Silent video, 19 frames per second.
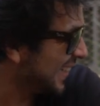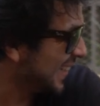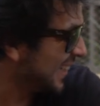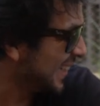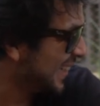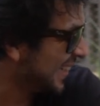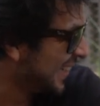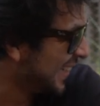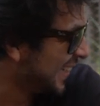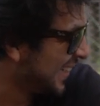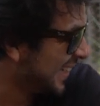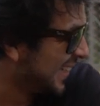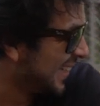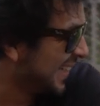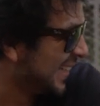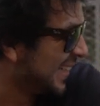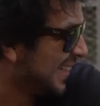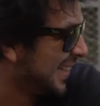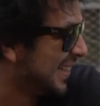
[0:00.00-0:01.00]

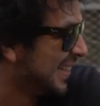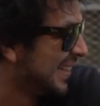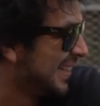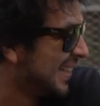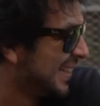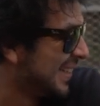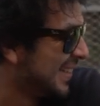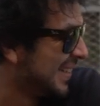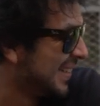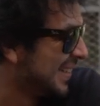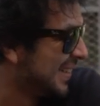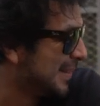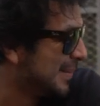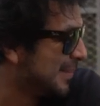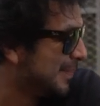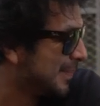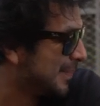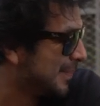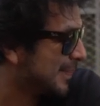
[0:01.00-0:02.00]

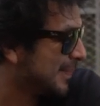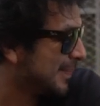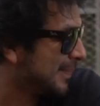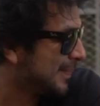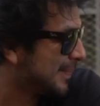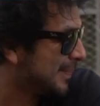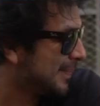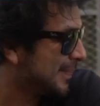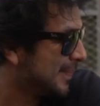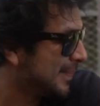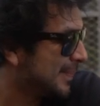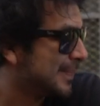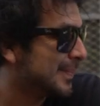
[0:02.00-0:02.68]
(silent)